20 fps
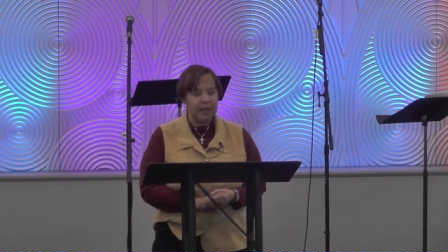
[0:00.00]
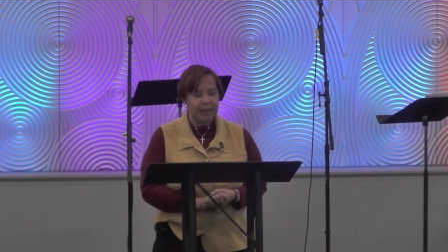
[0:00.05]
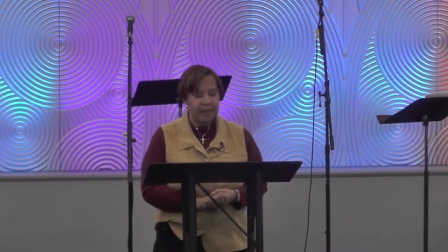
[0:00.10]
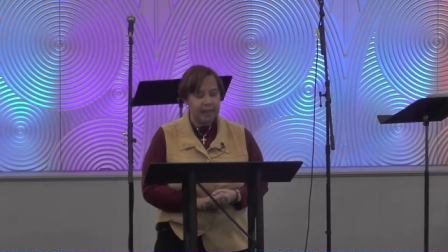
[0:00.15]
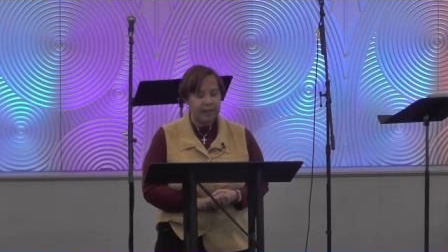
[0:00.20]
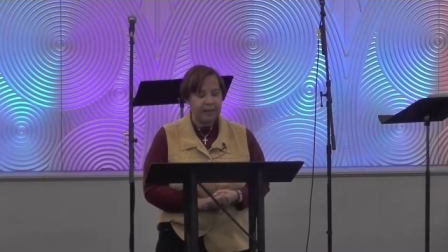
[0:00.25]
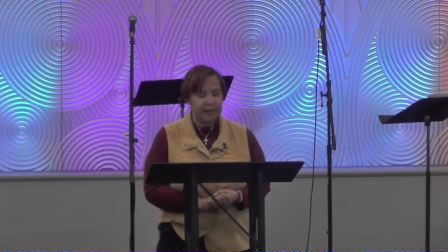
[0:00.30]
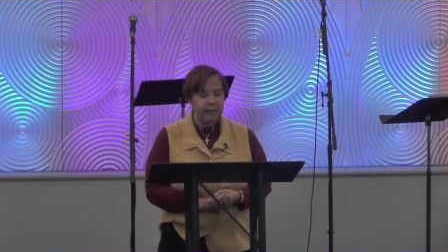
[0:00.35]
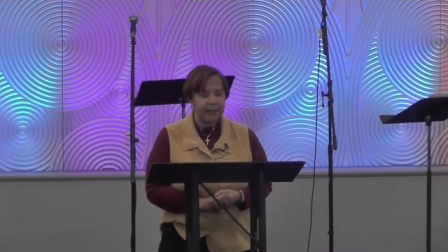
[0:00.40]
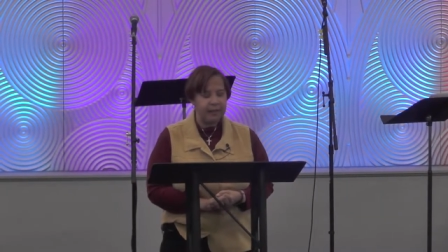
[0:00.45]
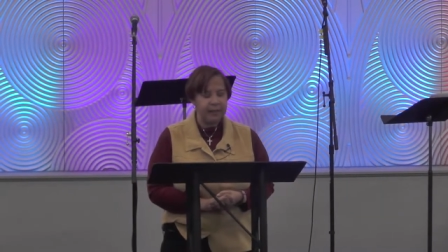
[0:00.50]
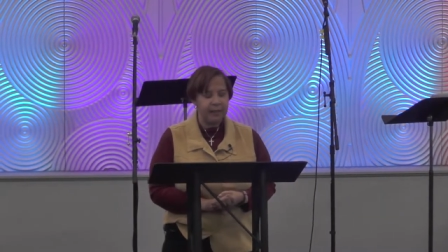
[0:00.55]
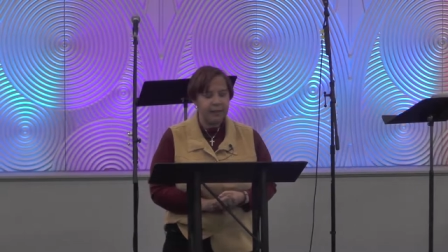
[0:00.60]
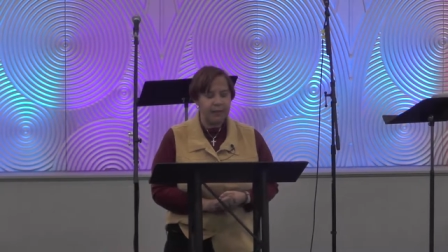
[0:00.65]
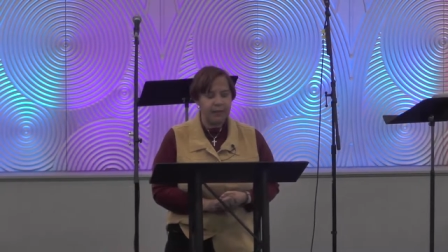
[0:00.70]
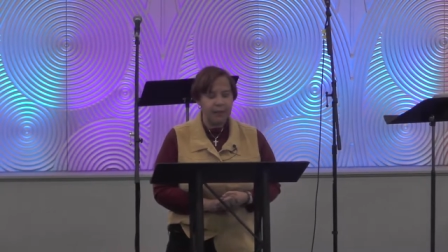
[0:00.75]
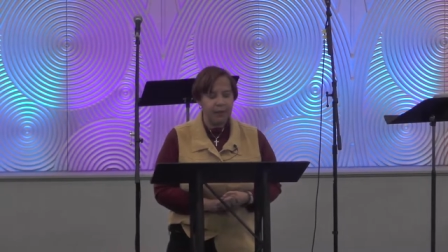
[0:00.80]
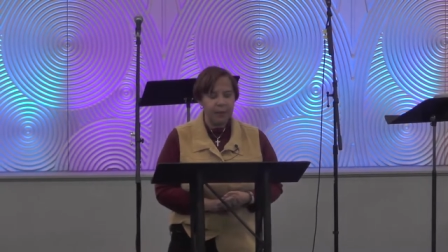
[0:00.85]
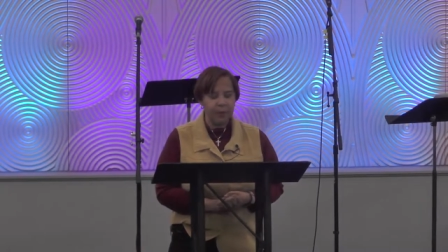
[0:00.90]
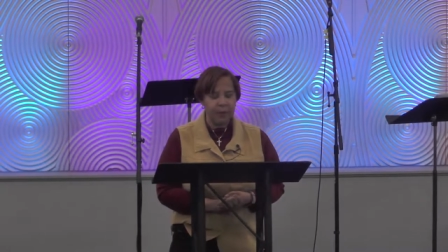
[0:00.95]
it
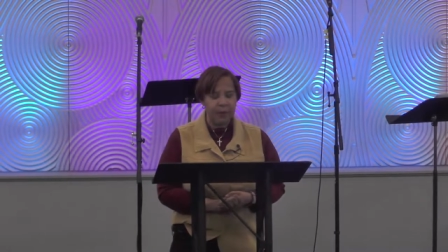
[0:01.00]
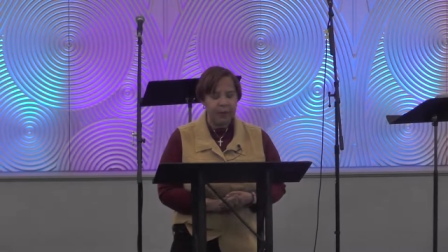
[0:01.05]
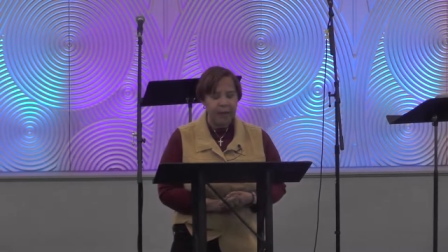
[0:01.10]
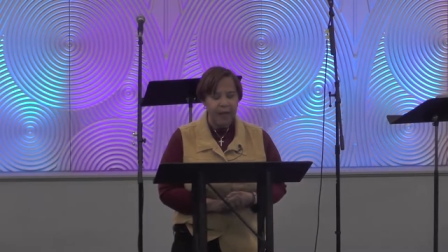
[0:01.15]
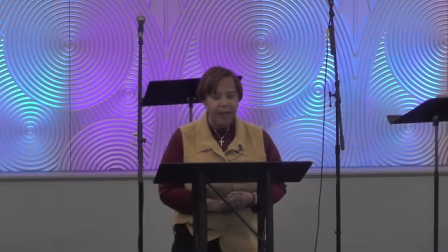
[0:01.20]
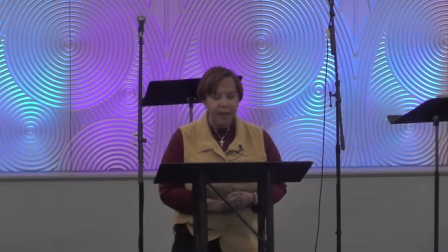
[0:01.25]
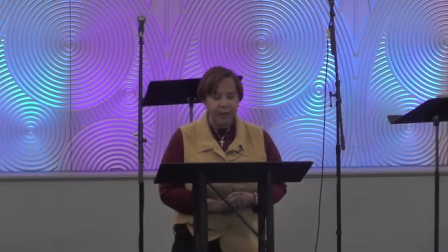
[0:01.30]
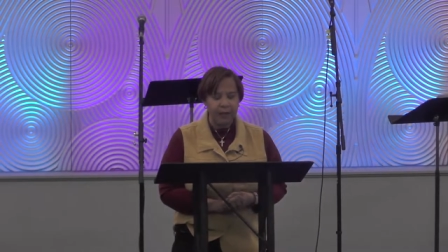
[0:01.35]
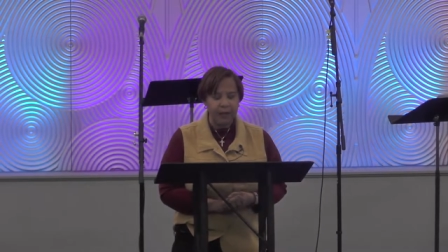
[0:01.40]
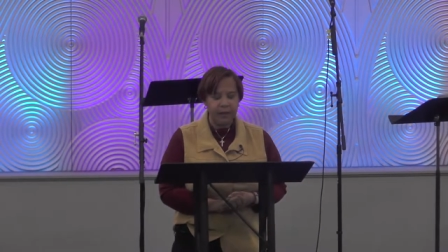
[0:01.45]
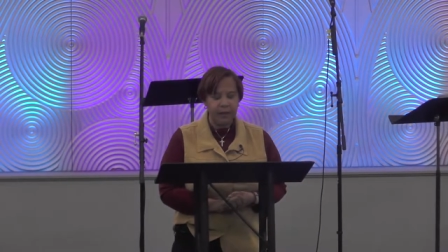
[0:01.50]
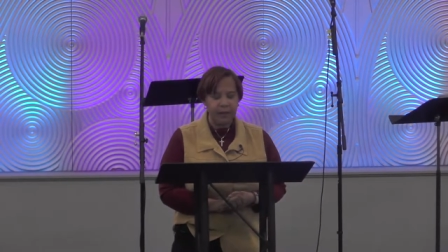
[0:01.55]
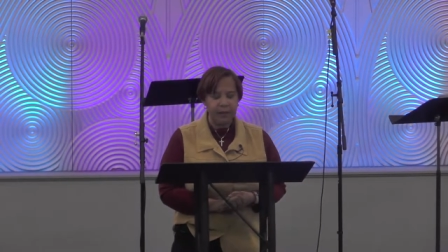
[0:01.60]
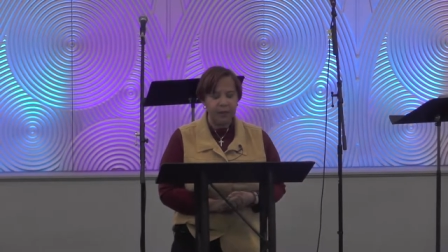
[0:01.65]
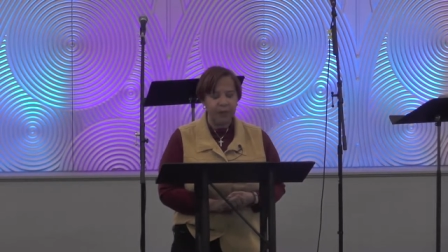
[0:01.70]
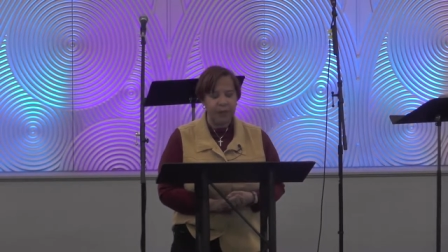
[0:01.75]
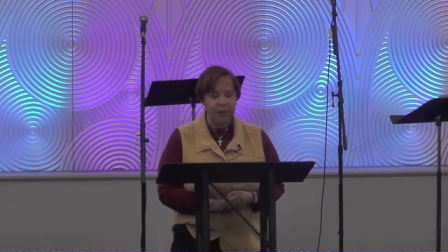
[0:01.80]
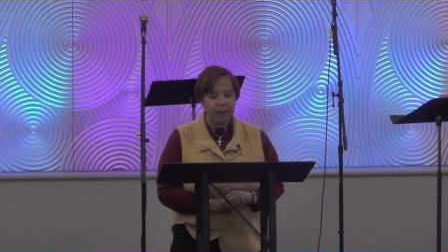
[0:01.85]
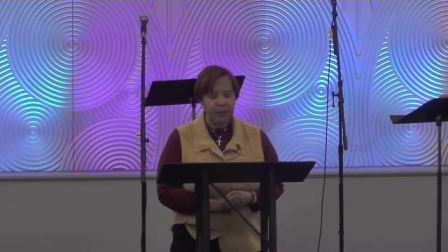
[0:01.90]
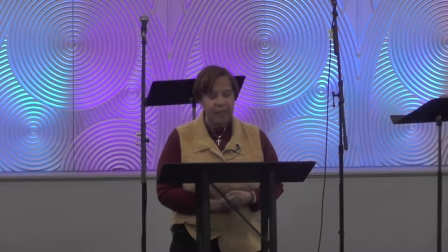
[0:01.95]
without
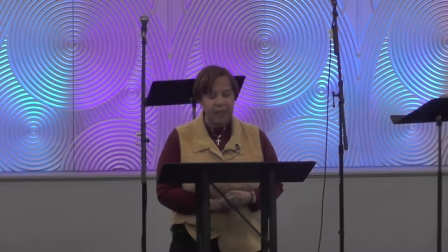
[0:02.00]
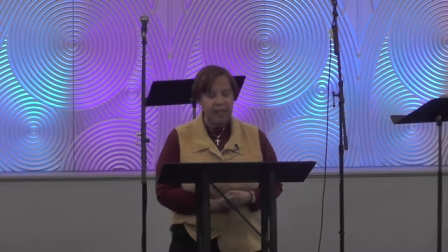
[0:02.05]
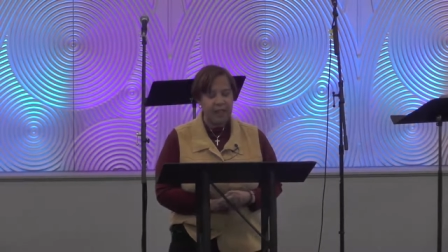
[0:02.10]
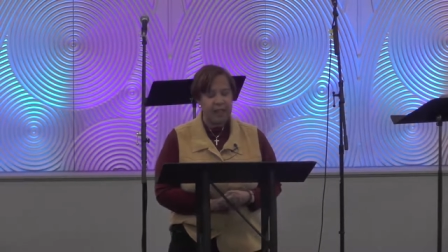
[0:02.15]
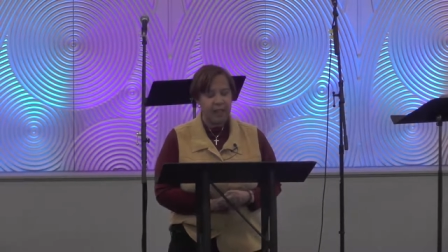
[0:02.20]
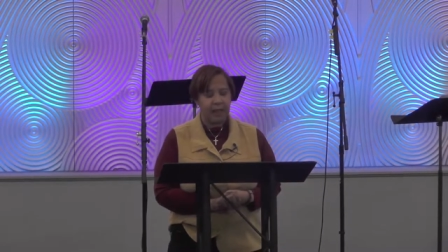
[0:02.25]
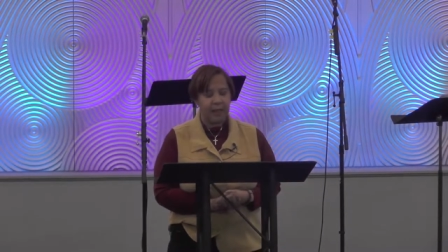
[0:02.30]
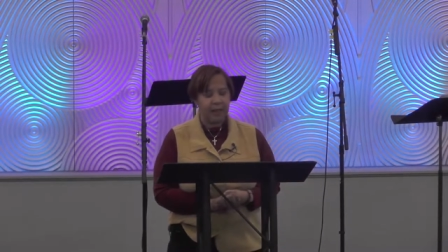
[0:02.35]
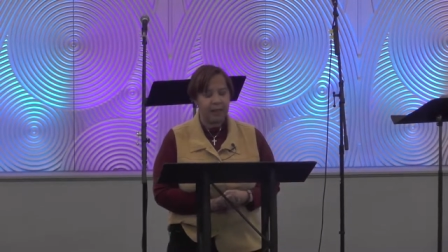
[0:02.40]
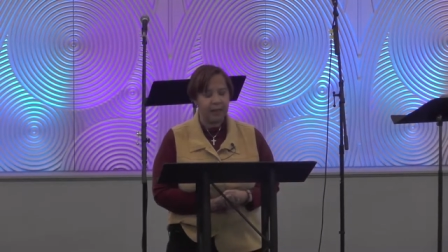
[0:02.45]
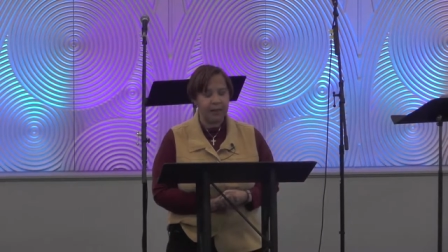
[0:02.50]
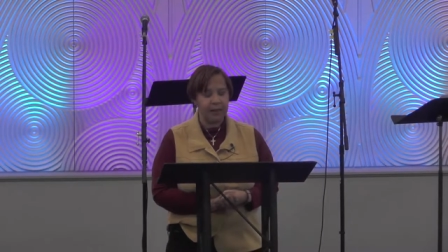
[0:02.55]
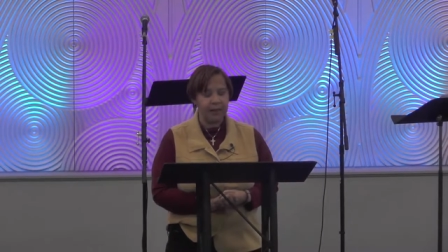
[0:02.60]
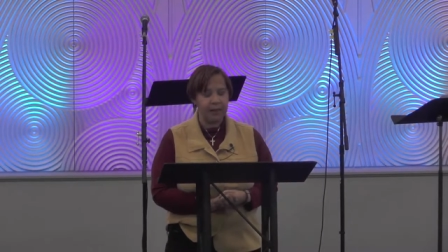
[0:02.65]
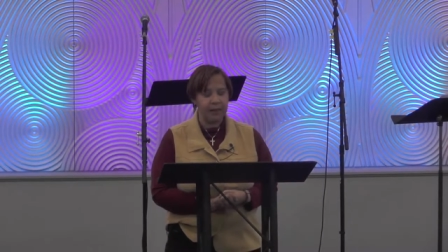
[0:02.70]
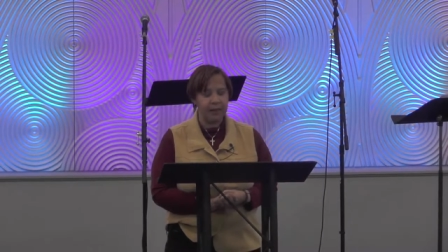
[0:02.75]
even thinking.